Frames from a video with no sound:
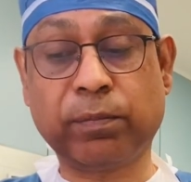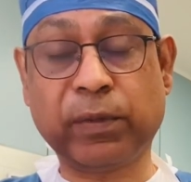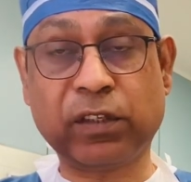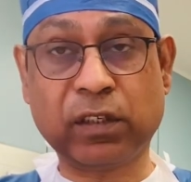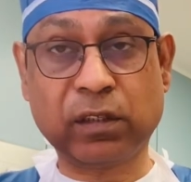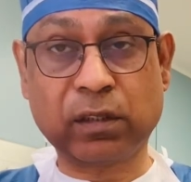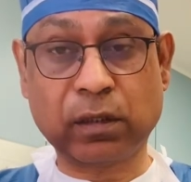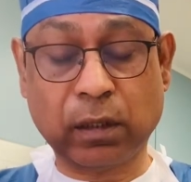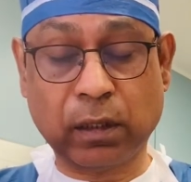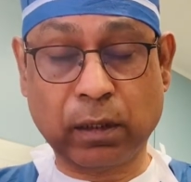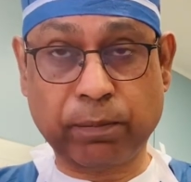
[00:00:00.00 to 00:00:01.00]
patient's
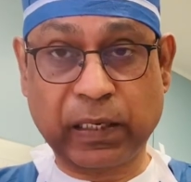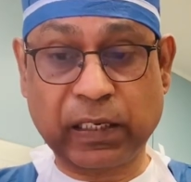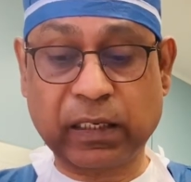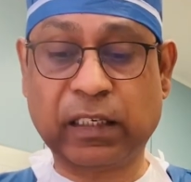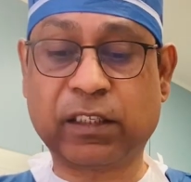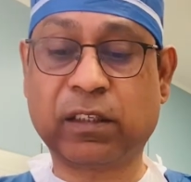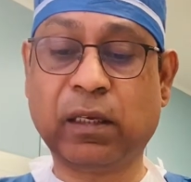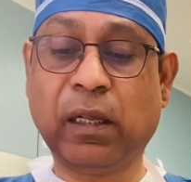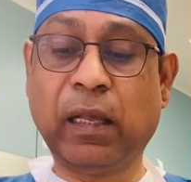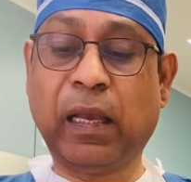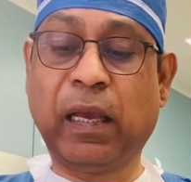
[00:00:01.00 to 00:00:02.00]
platelets
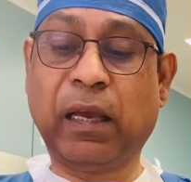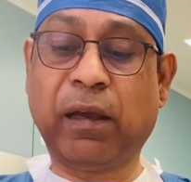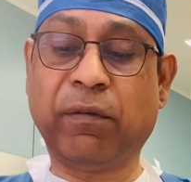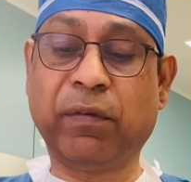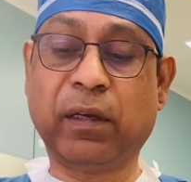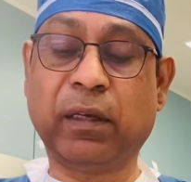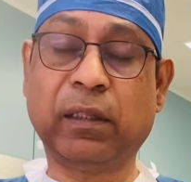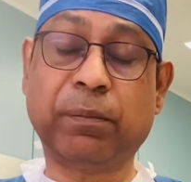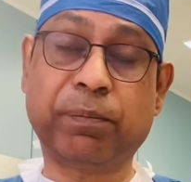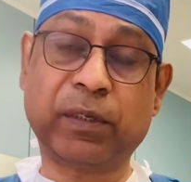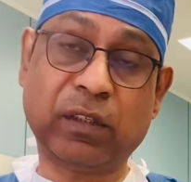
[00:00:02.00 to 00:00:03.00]
in
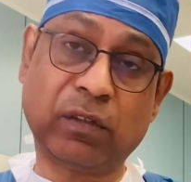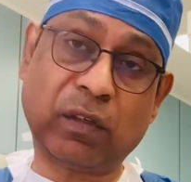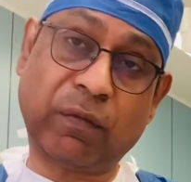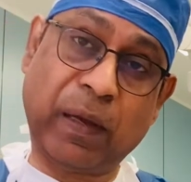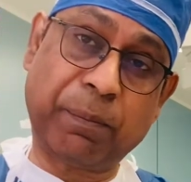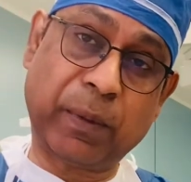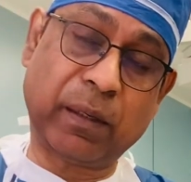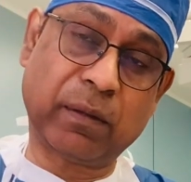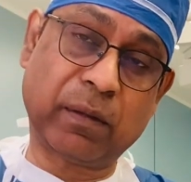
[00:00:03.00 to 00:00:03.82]
the presence of heparin.